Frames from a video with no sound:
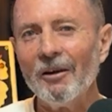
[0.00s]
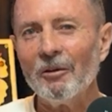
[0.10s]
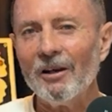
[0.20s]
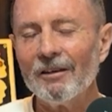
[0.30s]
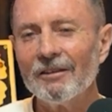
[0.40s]
go,
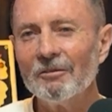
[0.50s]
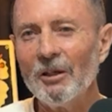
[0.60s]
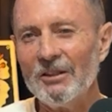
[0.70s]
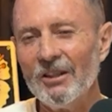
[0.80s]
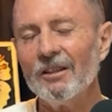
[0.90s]
well,
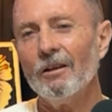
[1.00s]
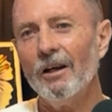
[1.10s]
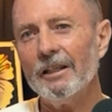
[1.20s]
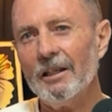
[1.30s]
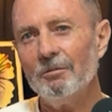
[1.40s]
we do
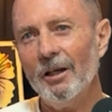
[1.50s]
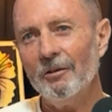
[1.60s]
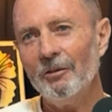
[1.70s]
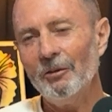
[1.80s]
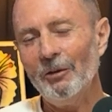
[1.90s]
like you, but
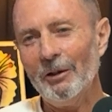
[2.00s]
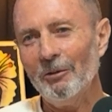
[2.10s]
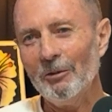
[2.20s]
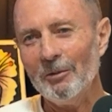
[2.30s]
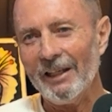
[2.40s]
we
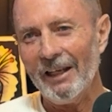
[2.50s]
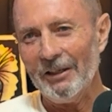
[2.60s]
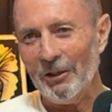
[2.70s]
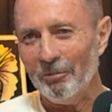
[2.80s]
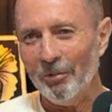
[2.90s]
wouldn't be
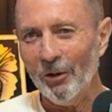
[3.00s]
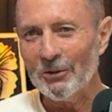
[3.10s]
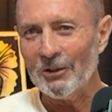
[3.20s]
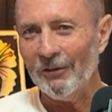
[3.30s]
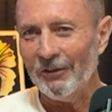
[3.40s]
getting your
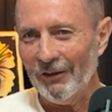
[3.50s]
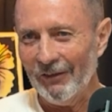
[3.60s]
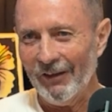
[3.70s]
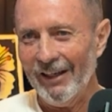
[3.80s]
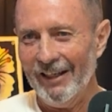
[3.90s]
boards off if
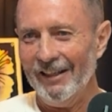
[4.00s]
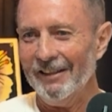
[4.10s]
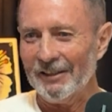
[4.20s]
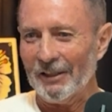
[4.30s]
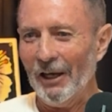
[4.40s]
they didn't go.